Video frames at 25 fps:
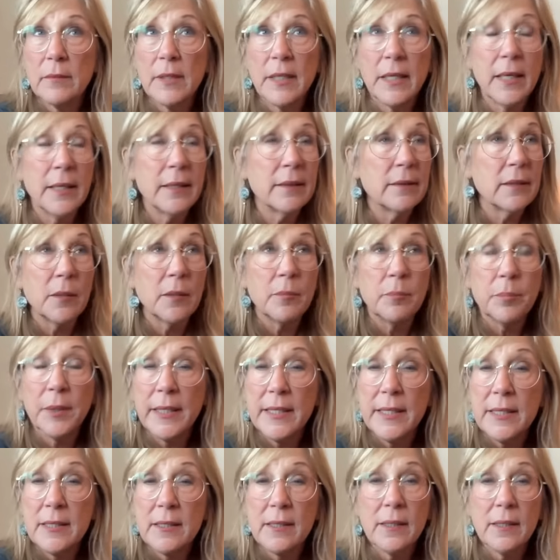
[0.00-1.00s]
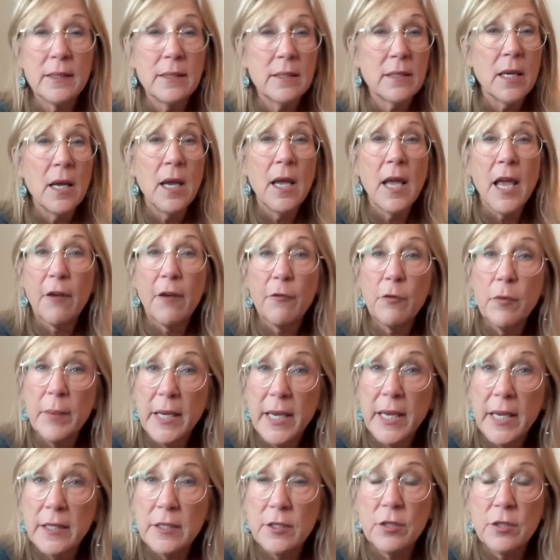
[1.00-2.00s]
get complacent.
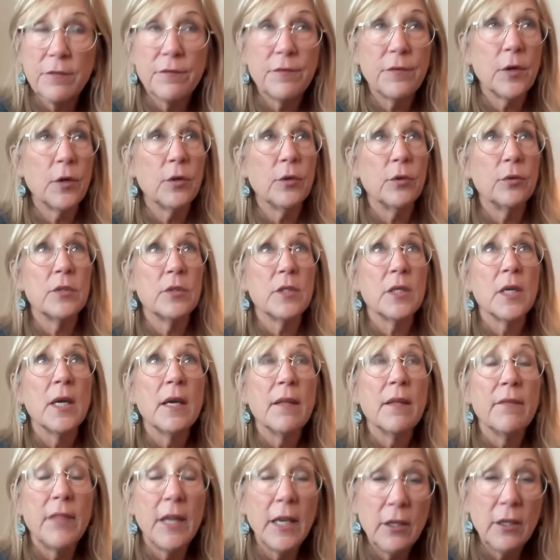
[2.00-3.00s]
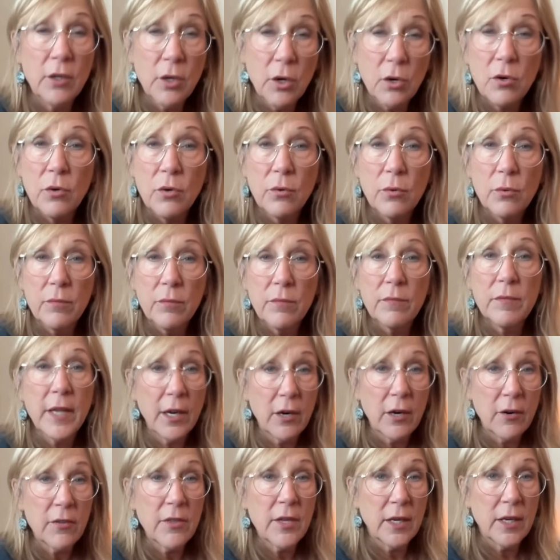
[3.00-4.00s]
Everybody has to vote. They know
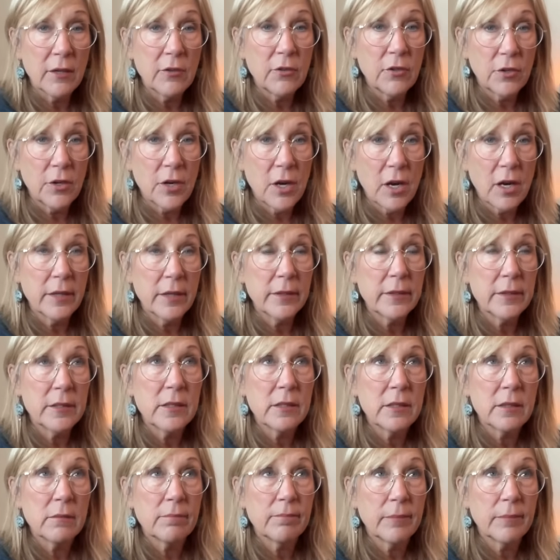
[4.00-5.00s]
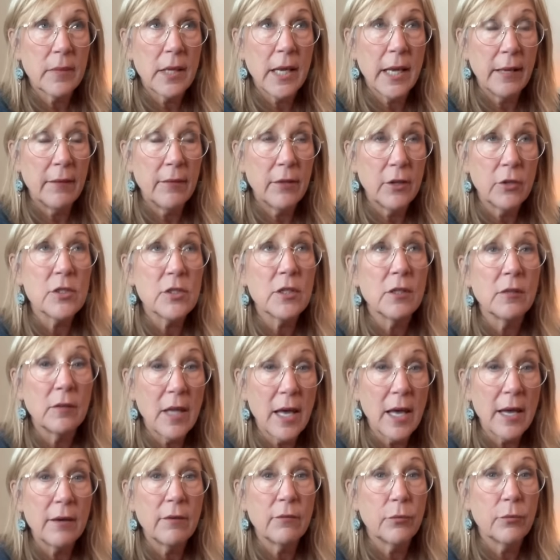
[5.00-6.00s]
they are the underdogs, and there's a
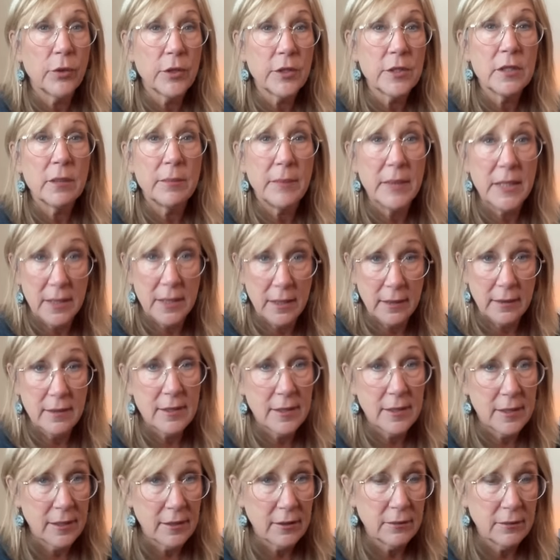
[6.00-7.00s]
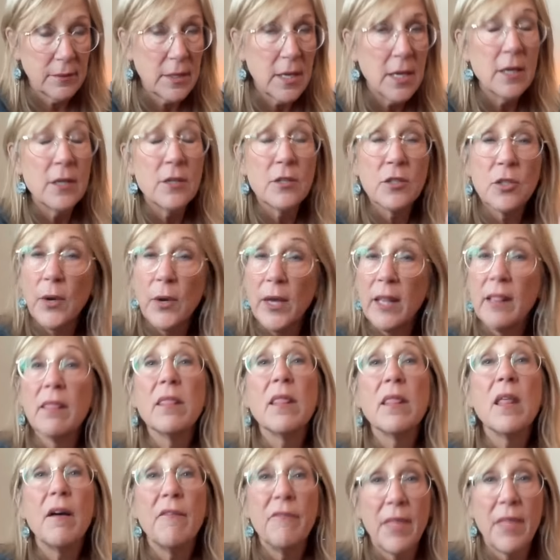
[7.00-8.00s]
lot of work to be done still. So I
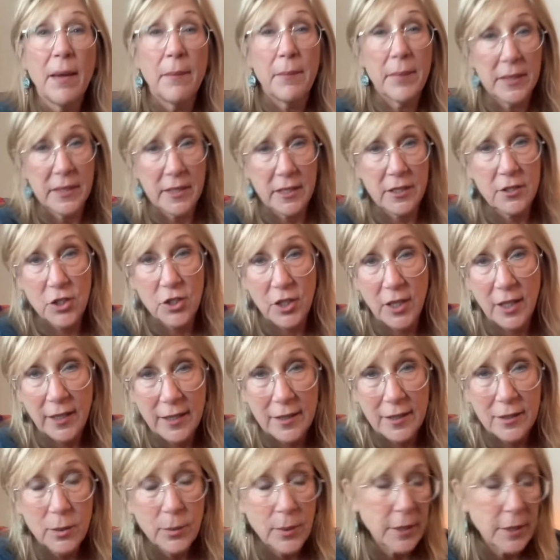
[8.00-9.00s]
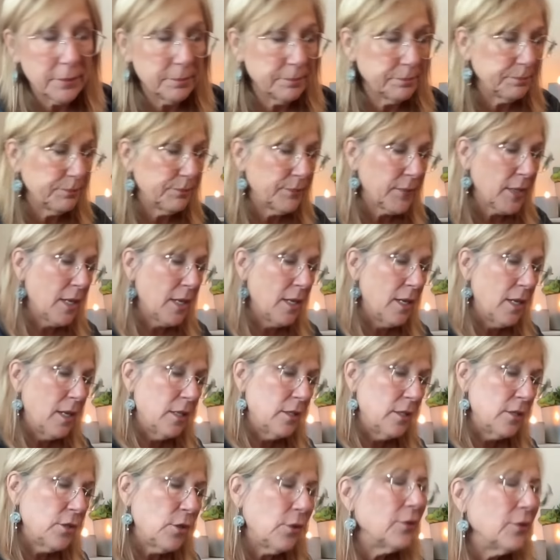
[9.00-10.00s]
love that messaging as well.
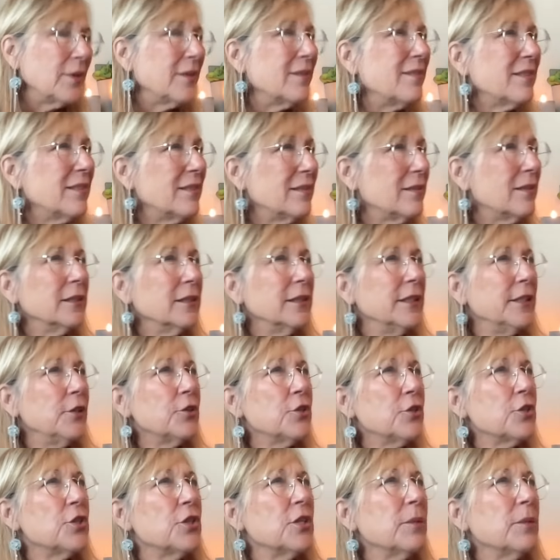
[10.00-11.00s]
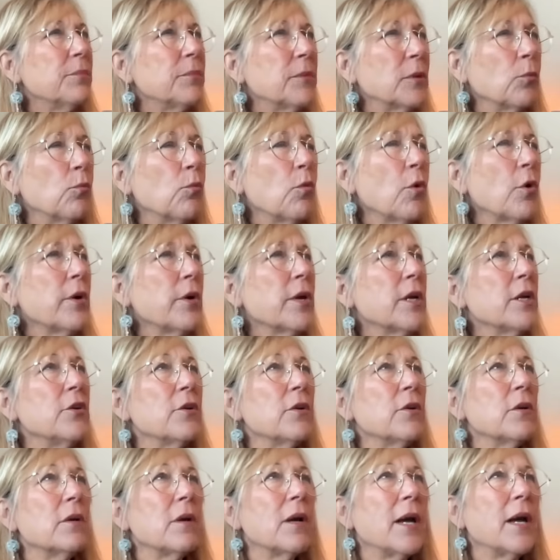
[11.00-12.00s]
So the leadership, the
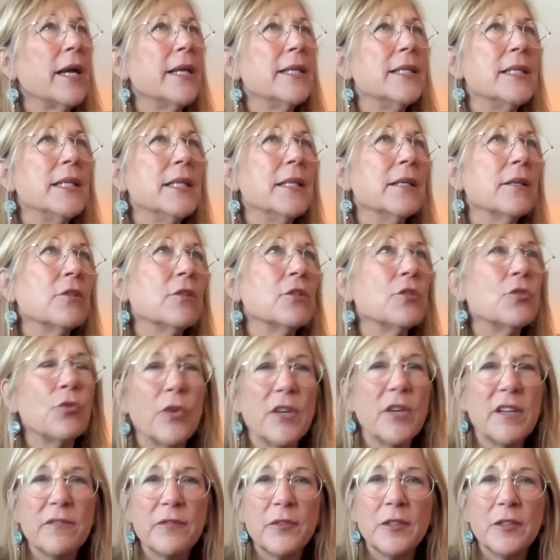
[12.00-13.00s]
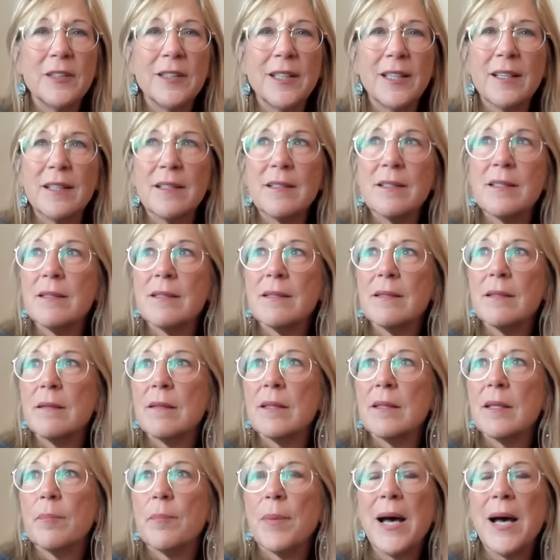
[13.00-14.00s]
warrior idea, the joyfulness,
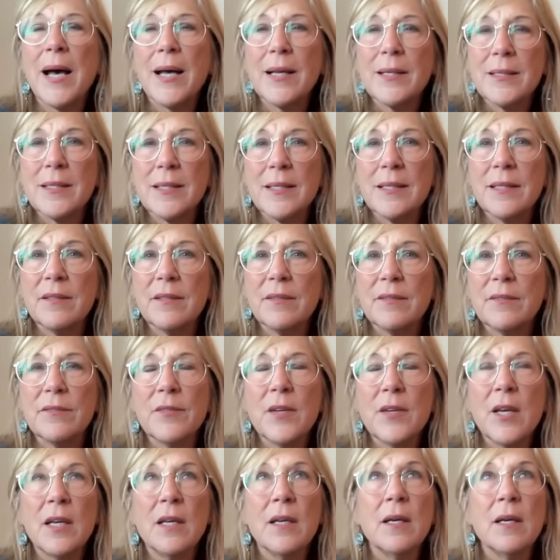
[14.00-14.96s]
the positive,